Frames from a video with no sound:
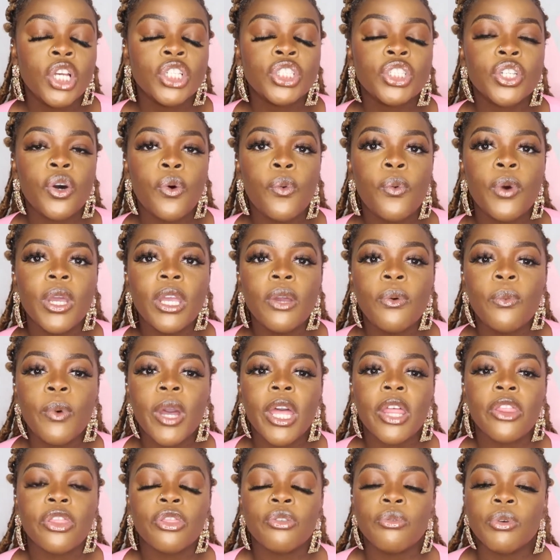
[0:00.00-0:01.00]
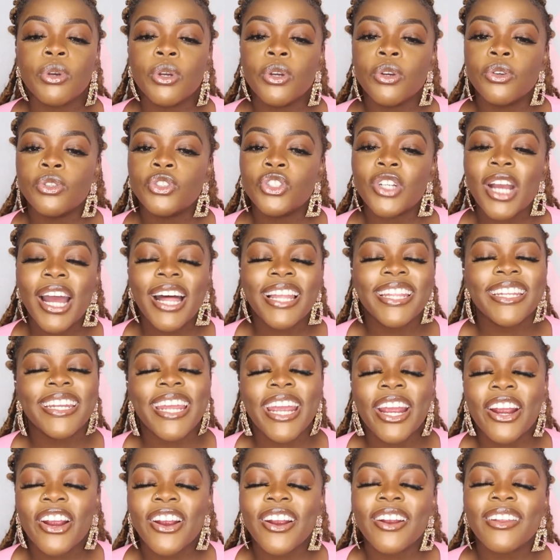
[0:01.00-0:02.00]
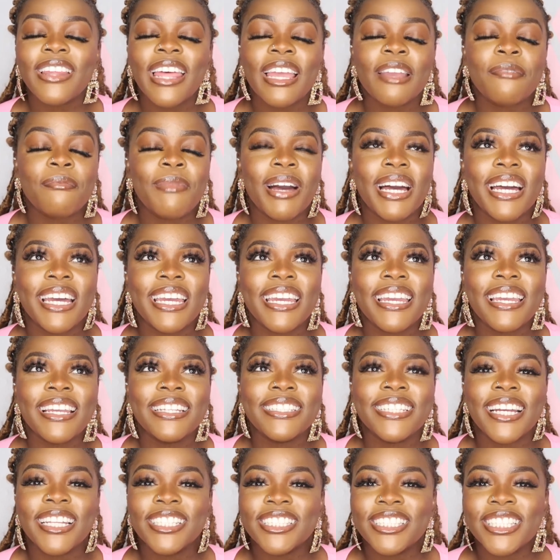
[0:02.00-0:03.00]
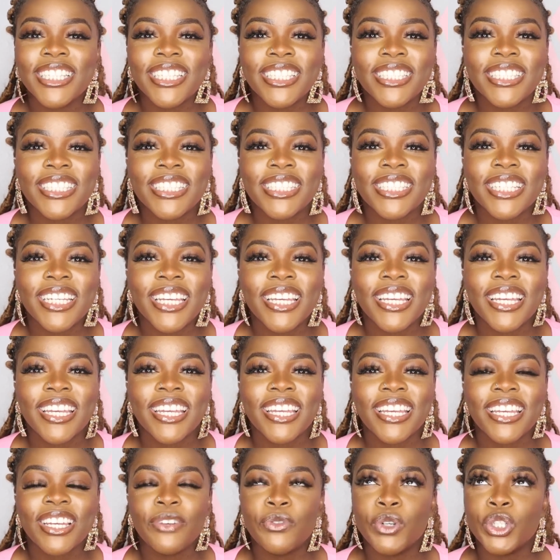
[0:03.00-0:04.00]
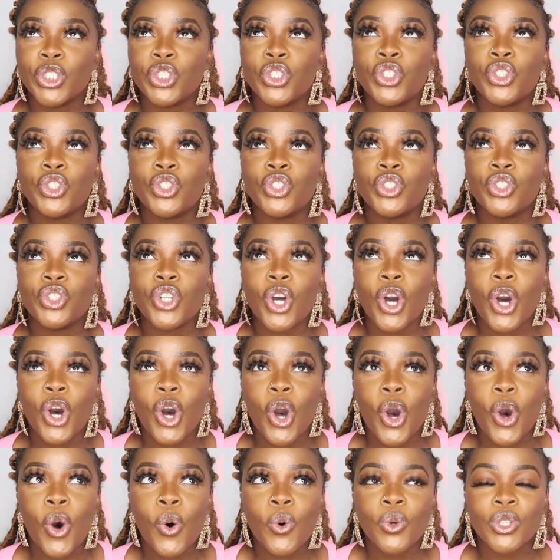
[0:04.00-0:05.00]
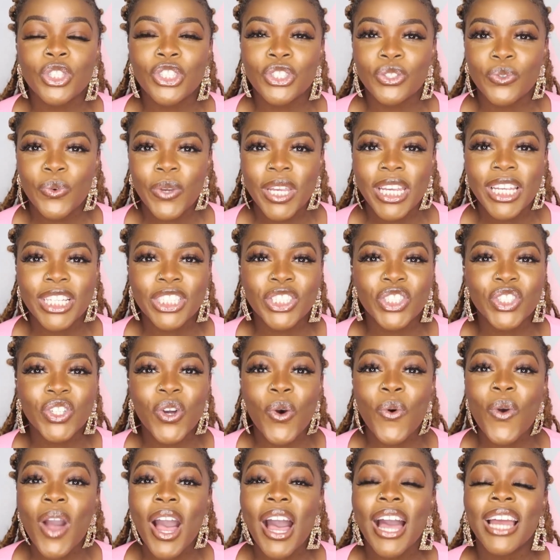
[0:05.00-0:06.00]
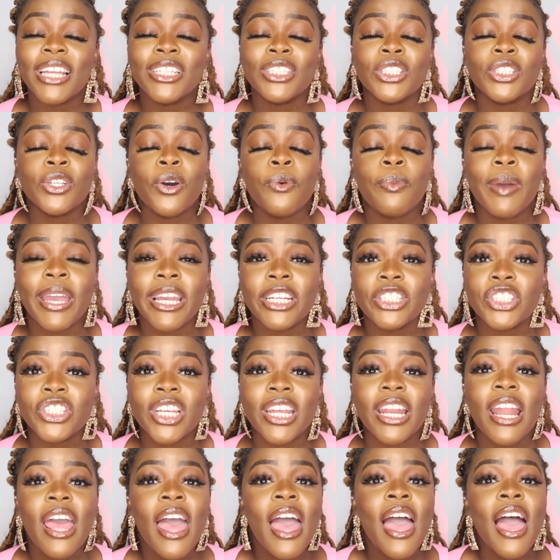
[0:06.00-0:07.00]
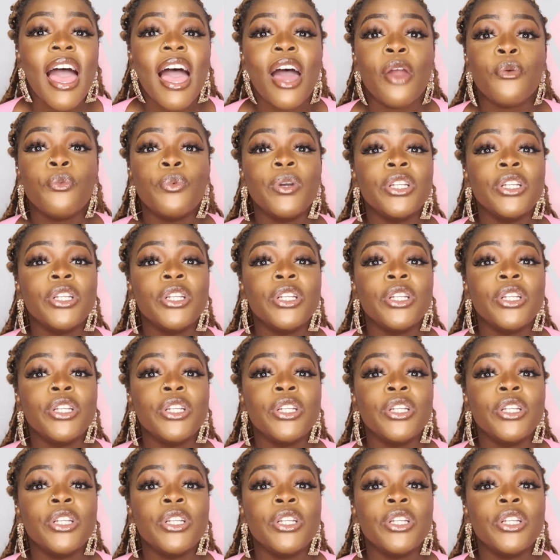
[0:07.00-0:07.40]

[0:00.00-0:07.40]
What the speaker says: So we went through trial and error. Like, my dentist was so sweet, so kind, so patient, and